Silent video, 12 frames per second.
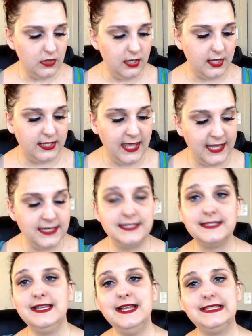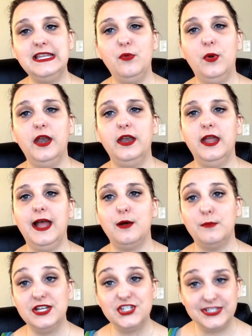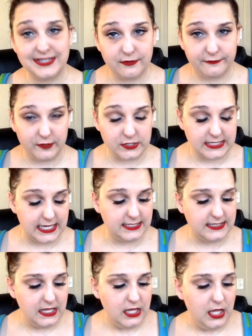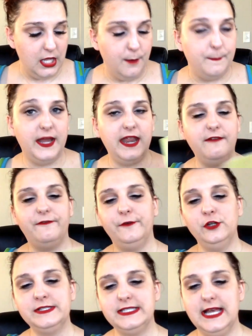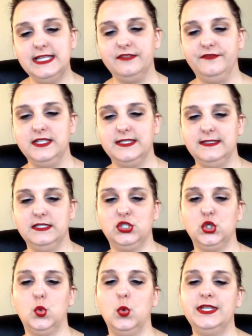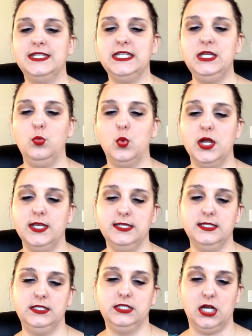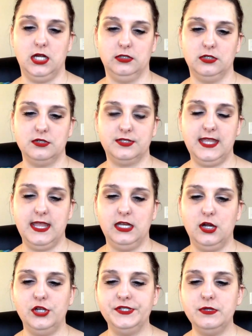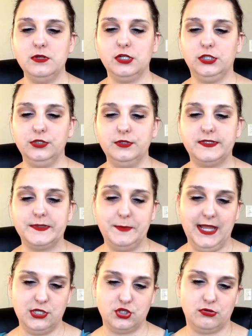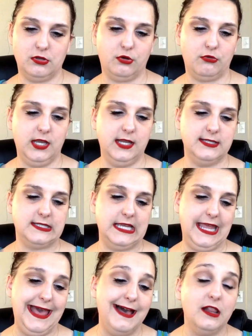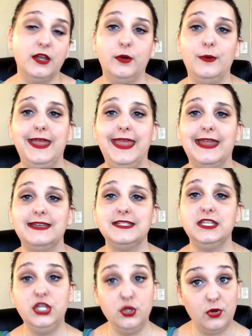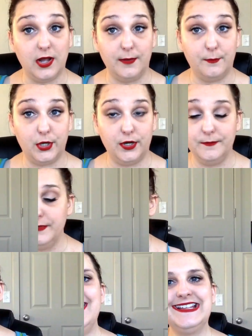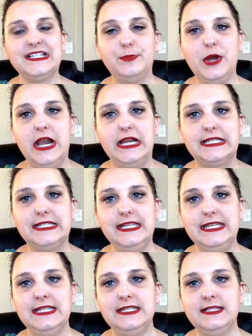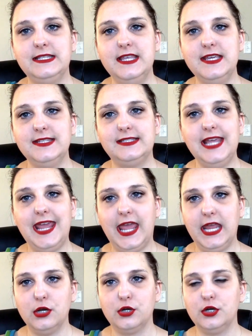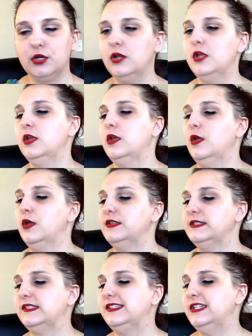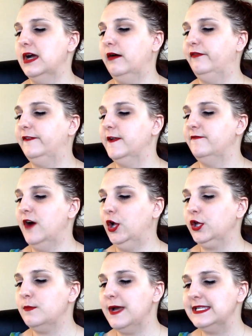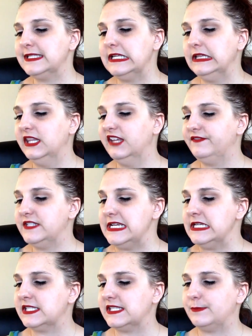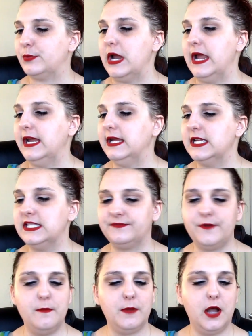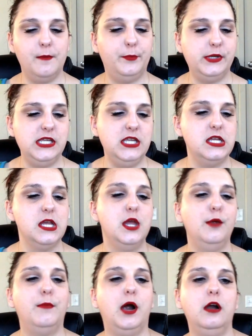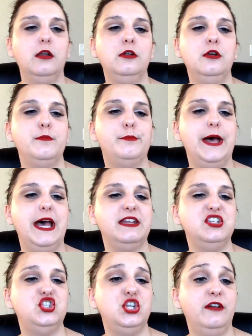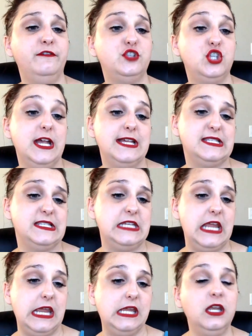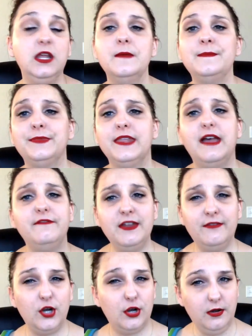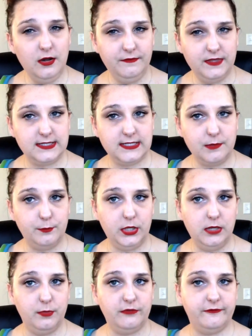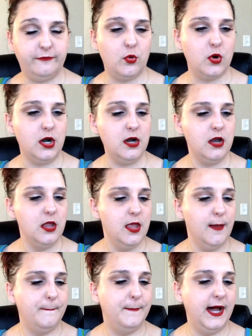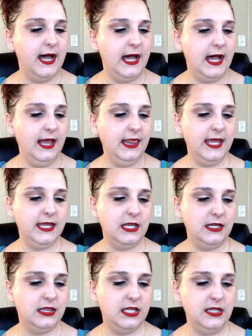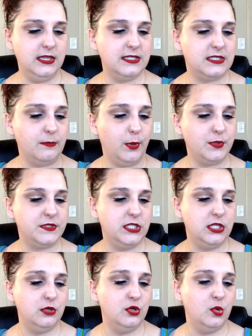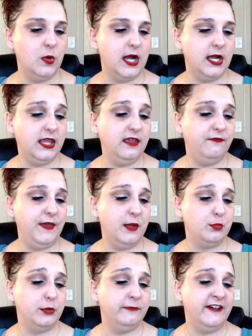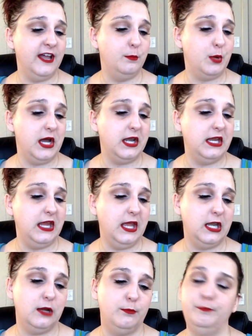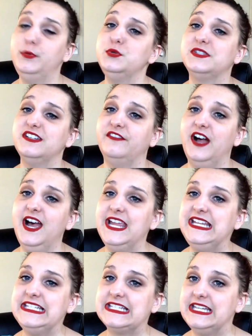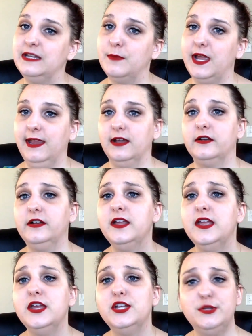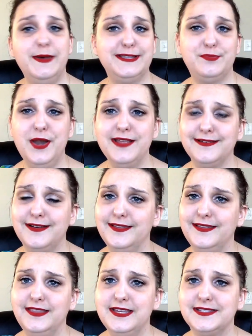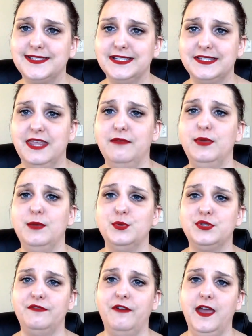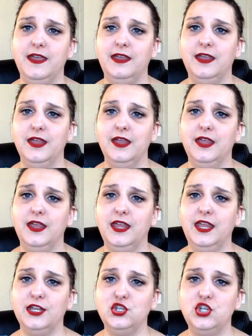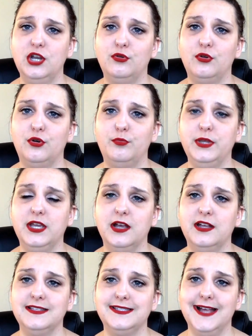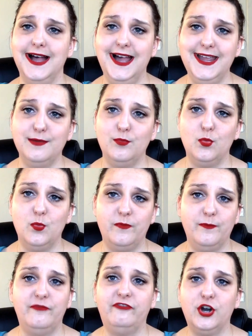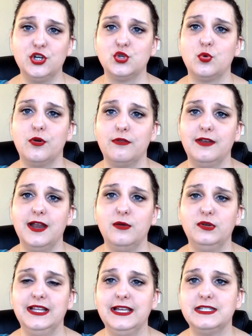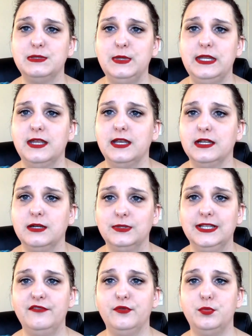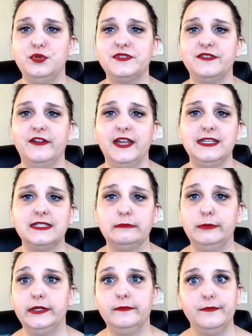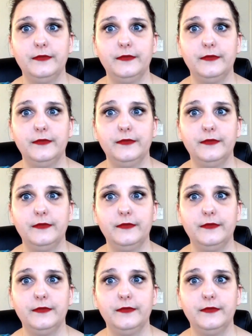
again, it does not say how much is in a full size, but a full size of this is $21, and it also includes some natural ingredients like aloe and cucumber. The next product is this hair stuff volumizing lifting spray. It's from company Parlor by Jeff Chastain. I've never heard of this company before, but I like anything that's supposed to give amplified body and a boost of height in my hair. Too bad spraying on this doesn't give me a boost of height in general, because I am far shorter than I would like to be, and I would love a boost of height, but